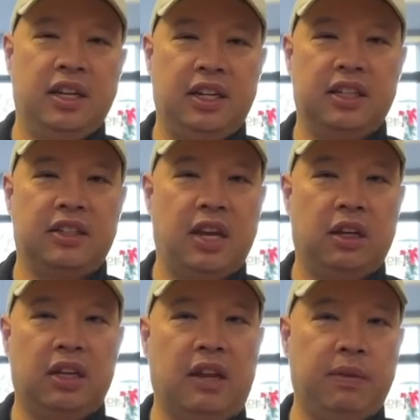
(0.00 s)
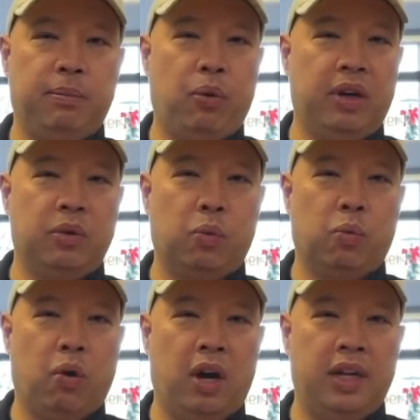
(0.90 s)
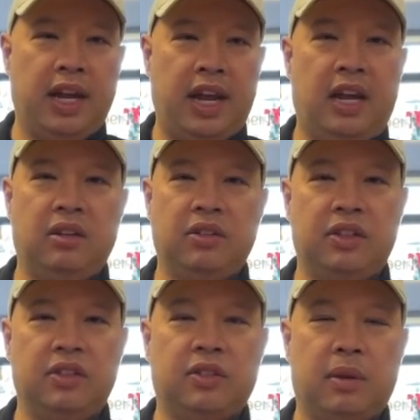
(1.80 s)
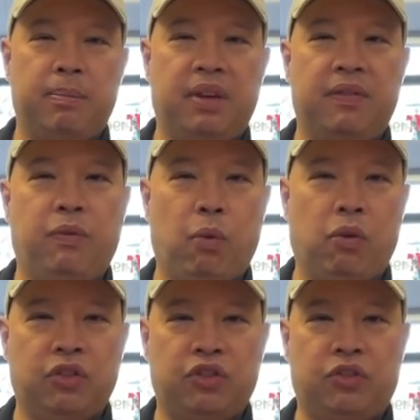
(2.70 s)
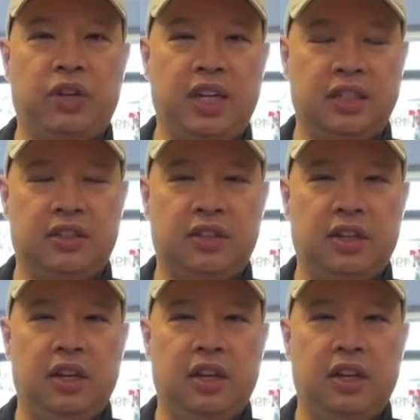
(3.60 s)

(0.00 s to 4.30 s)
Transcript: It is now 11.1 ounces before strings.